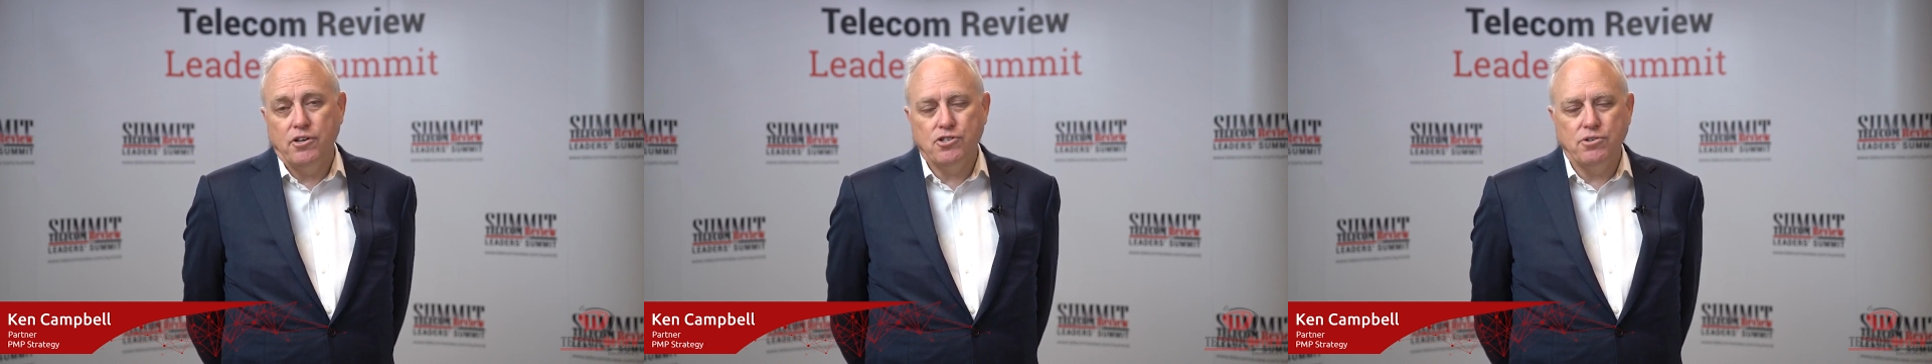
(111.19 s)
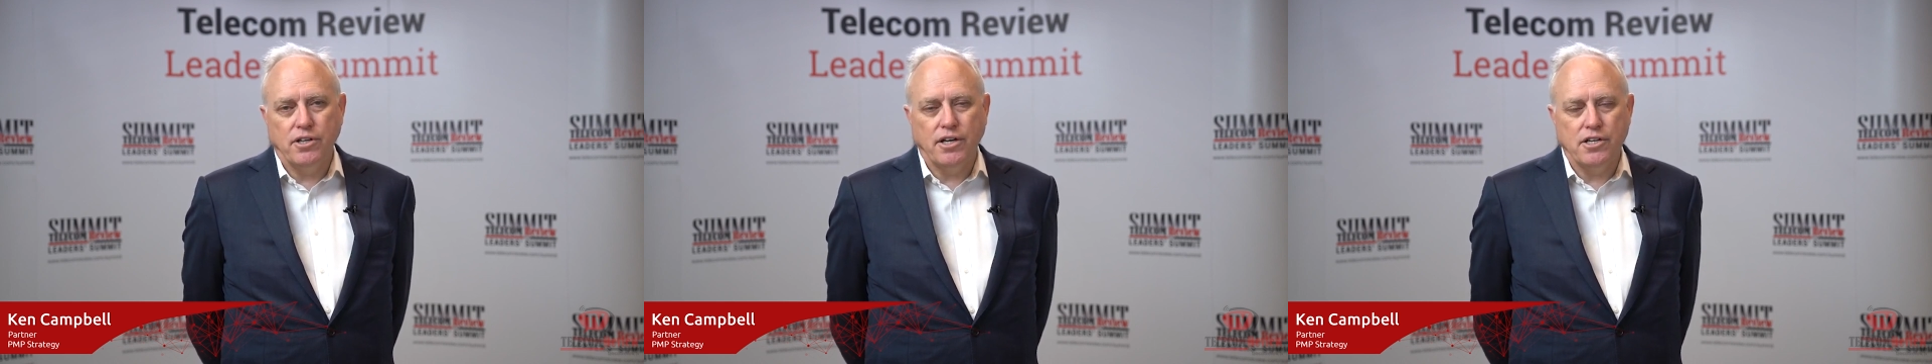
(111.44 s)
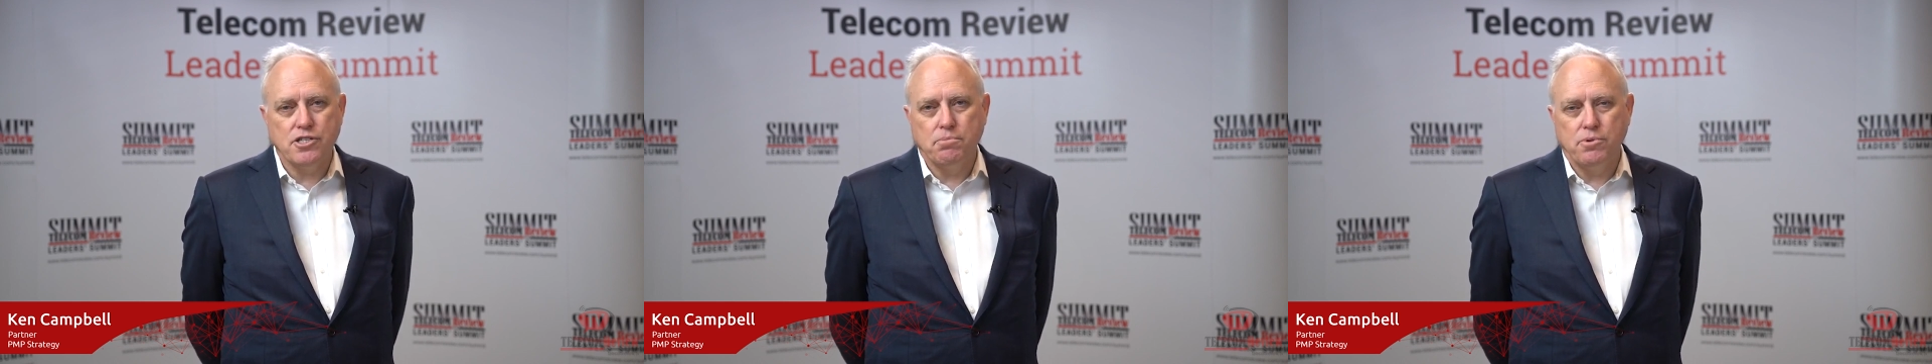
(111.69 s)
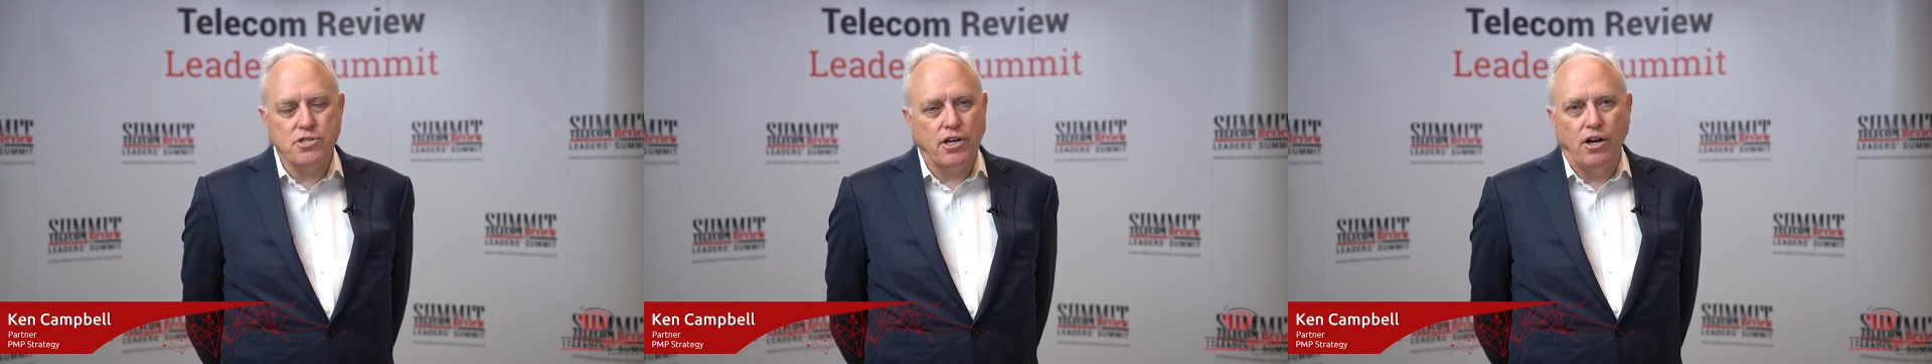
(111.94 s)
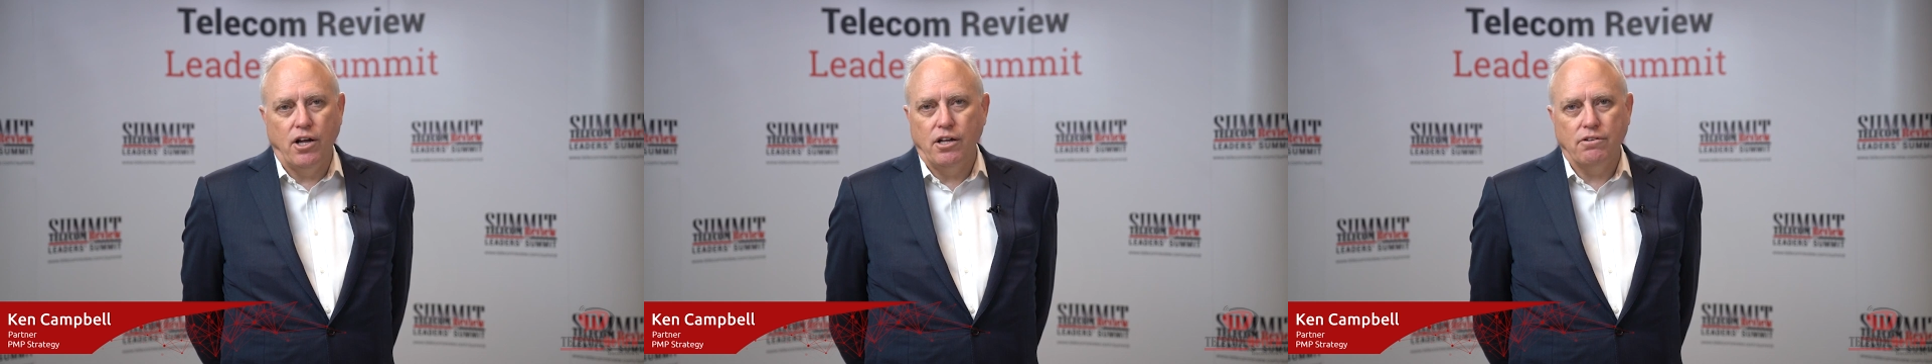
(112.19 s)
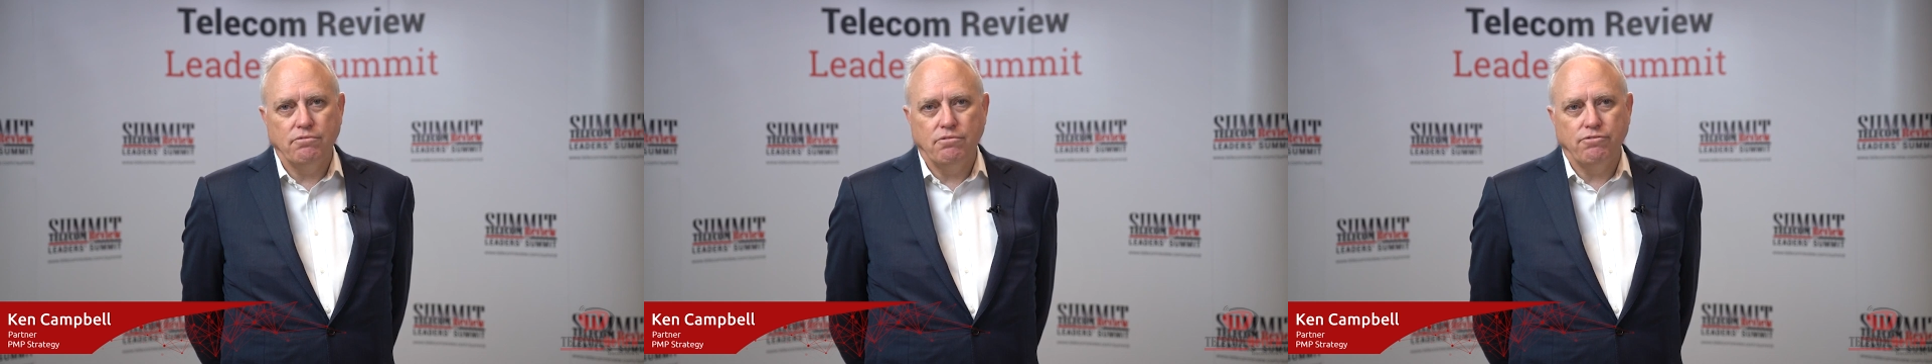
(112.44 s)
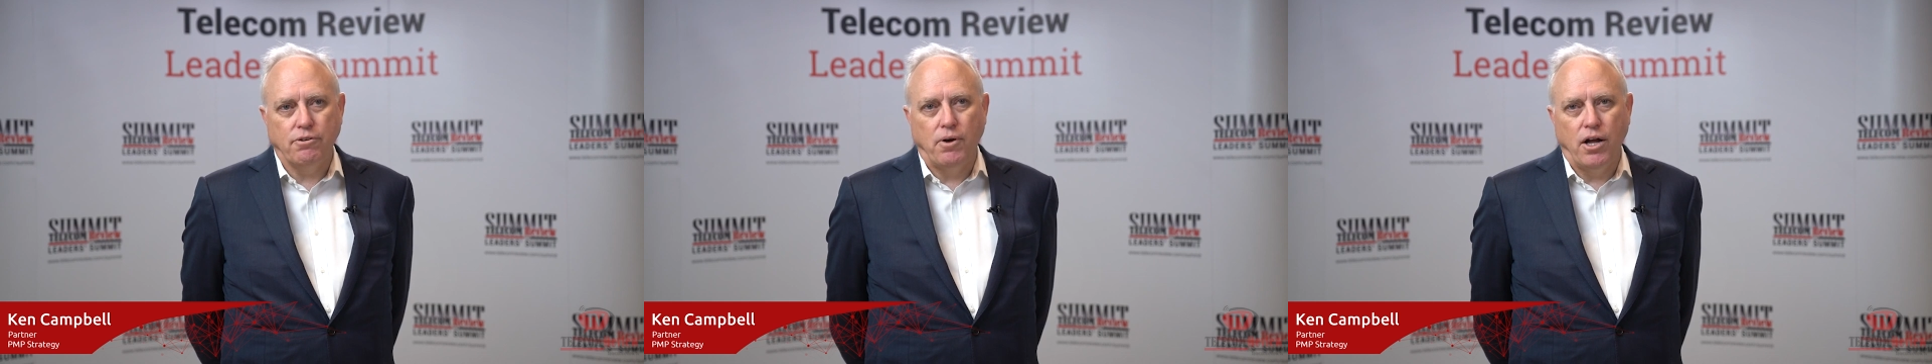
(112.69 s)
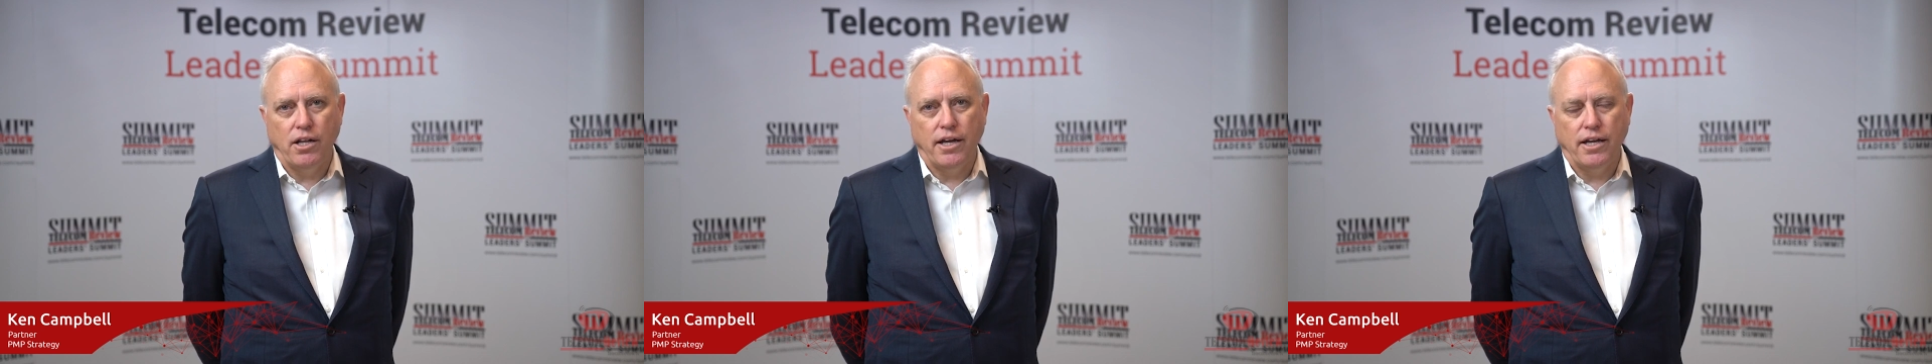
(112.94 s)
treat customers at all, from
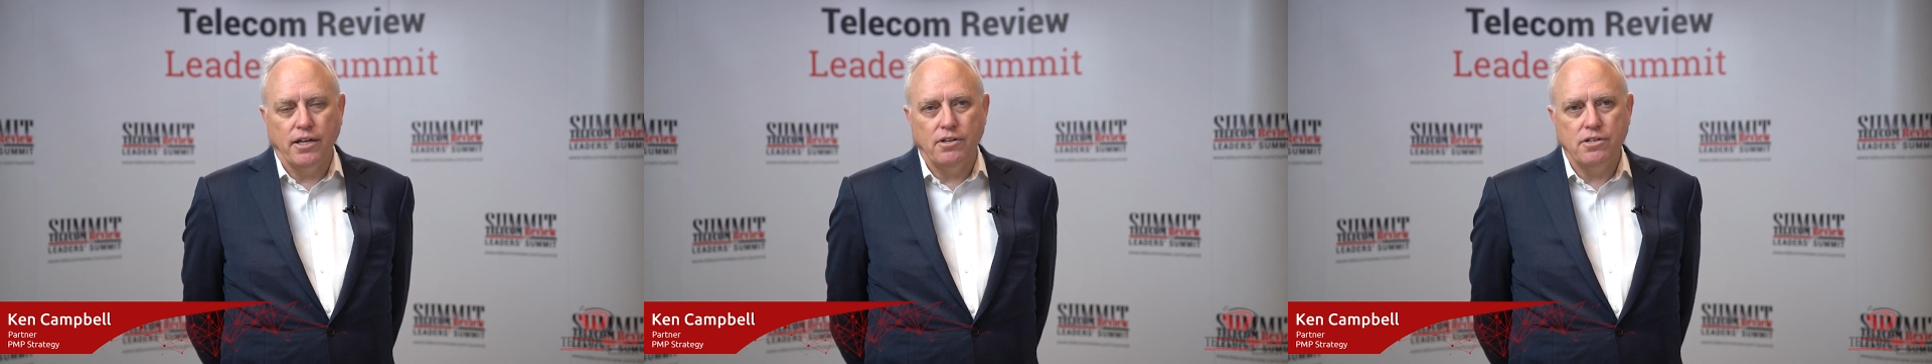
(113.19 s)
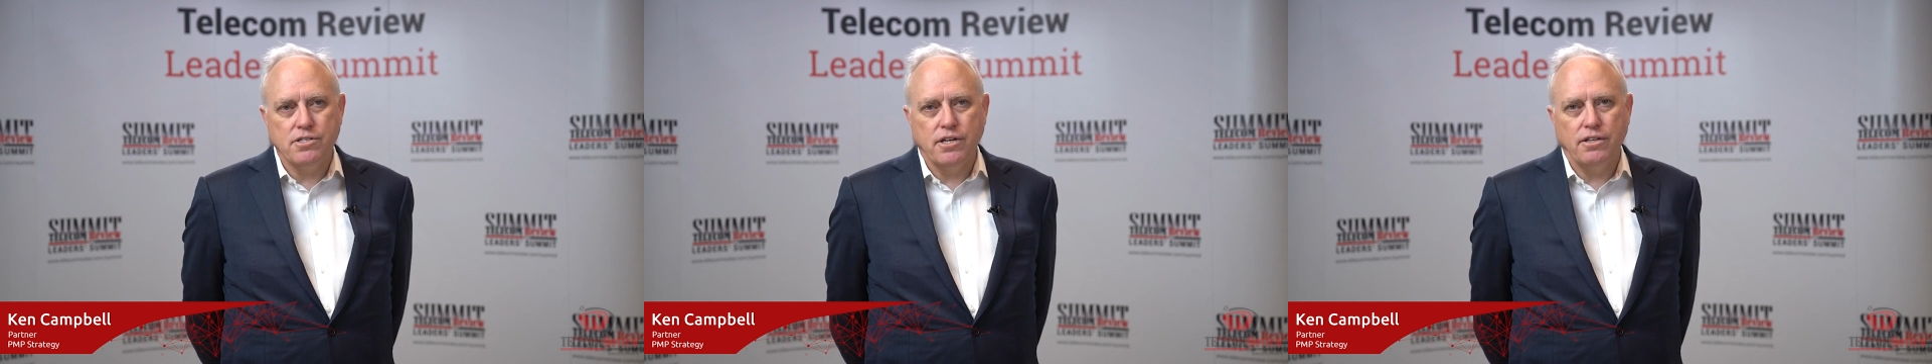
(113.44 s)
all angles.